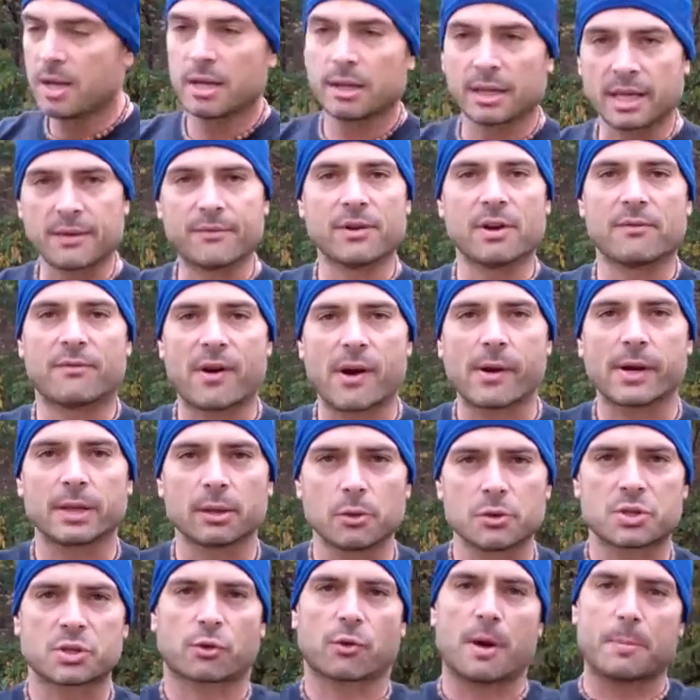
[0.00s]
leaving a very
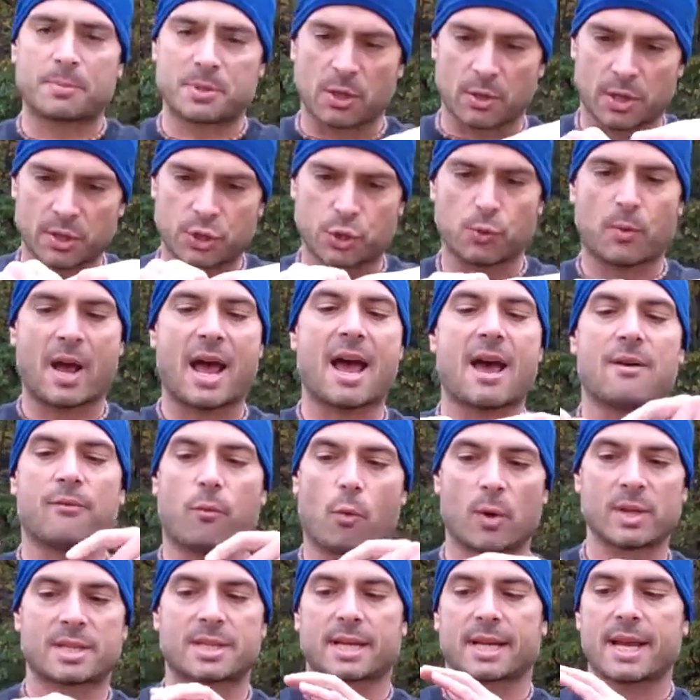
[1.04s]
loose grip so that you have,
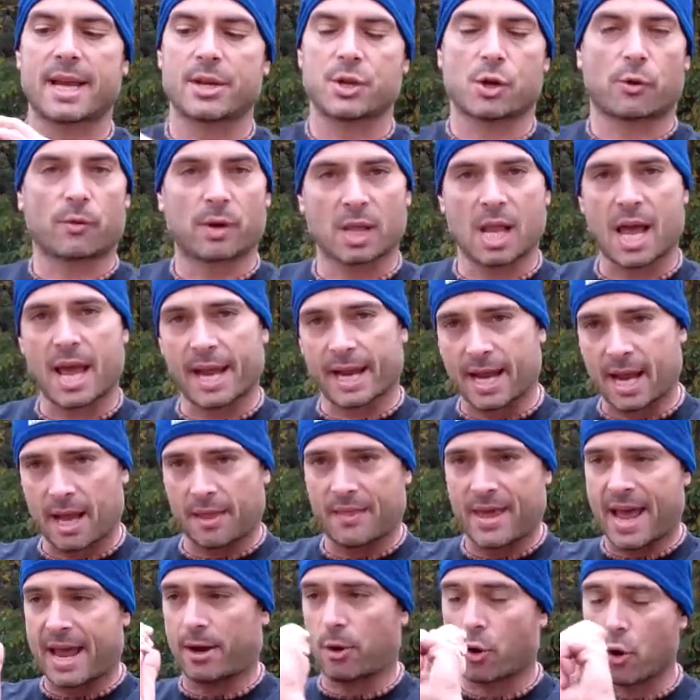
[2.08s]
once again, you're relying on
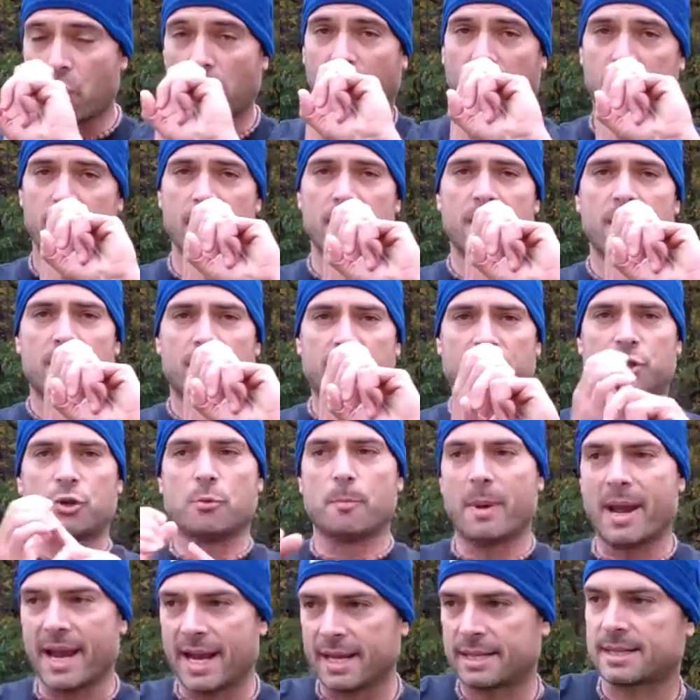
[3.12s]
that hook that you
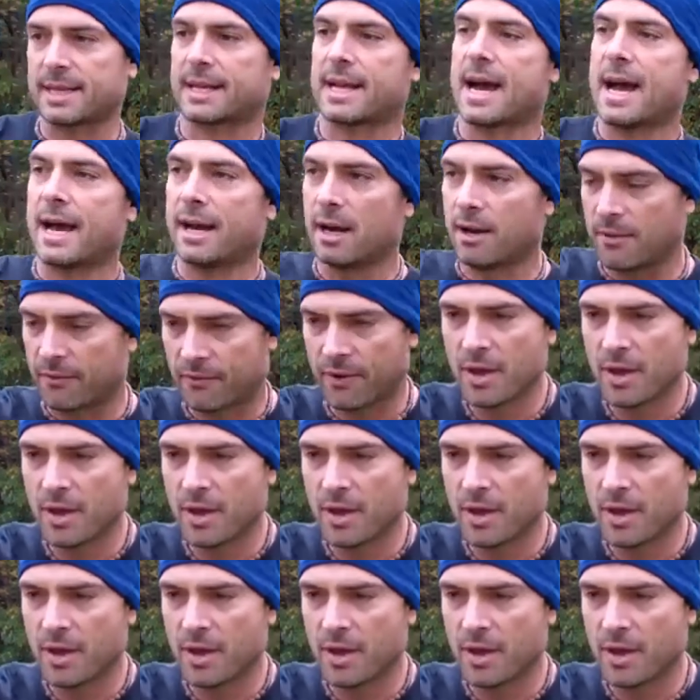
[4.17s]
made to kind of